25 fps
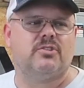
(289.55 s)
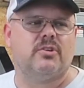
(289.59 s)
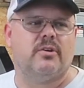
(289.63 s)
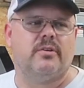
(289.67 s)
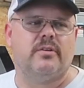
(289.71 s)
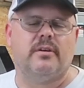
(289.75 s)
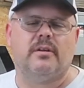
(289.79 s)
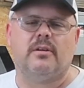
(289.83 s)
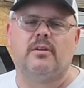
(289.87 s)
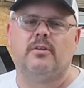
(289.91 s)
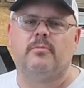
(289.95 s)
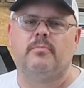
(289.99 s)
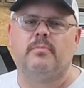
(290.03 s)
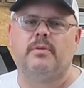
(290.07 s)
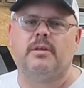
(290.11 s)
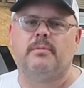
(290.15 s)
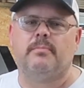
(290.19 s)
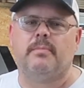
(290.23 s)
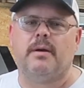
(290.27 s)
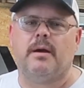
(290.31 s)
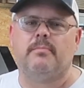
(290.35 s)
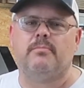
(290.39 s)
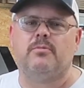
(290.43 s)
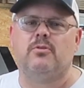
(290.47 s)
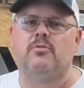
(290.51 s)
Show you a little bit
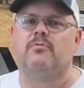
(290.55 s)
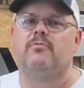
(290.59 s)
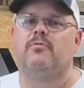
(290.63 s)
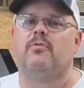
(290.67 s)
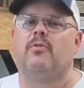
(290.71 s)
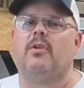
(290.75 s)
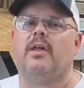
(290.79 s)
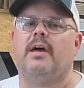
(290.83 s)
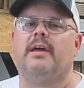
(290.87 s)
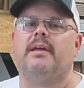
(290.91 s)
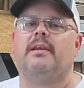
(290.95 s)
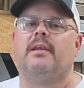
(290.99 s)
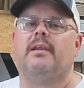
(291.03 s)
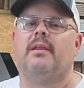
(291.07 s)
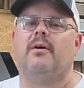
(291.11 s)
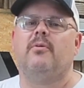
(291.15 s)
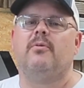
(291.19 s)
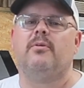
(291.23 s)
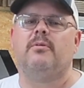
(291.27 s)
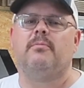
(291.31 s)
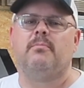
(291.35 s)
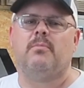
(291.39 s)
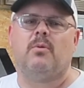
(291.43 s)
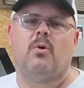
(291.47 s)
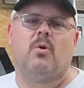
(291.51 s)
about beautiful Lake
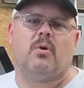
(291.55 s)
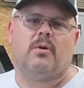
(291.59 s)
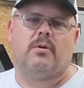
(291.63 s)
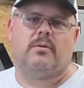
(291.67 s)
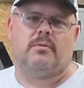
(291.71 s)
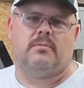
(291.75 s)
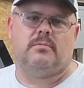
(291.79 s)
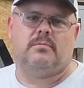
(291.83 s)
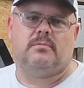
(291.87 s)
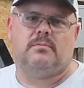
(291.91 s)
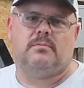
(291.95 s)
Logan and Martin.